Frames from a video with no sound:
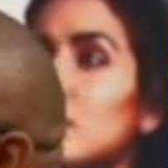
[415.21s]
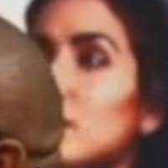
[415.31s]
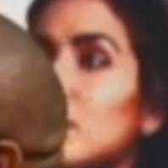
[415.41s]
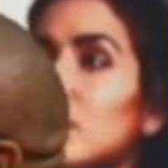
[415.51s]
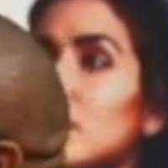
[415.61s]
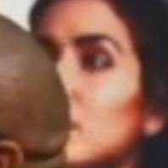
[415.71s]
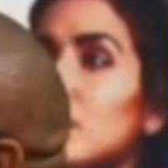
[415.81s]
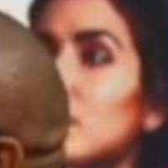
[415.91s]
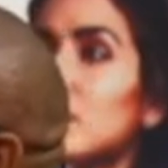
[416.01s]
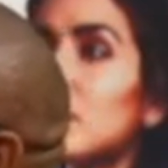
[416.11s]

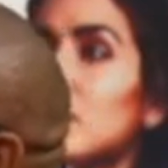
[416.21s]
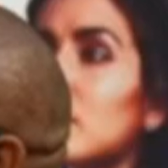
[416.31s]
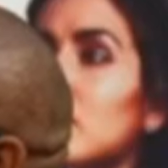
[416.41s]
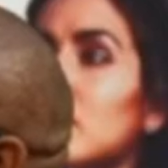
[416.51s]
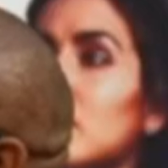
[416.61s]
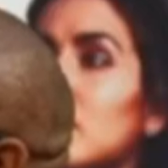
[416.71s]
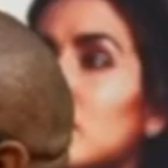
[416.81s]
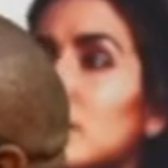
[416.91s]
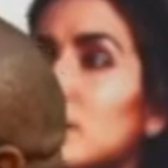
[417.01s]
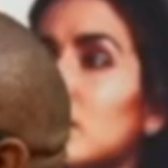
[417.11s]

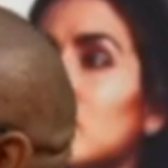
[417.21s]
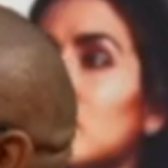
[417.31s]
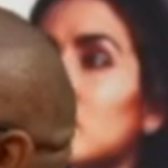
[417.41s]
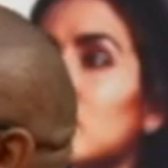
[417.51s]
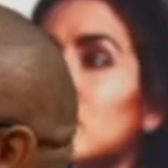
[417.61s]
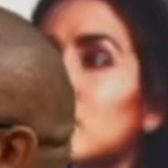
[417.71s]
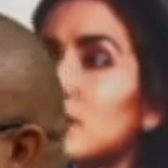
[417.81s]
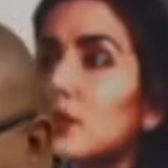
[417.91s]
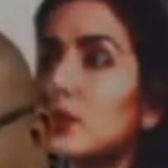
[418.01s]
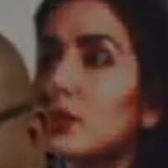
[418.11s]
(not speaking)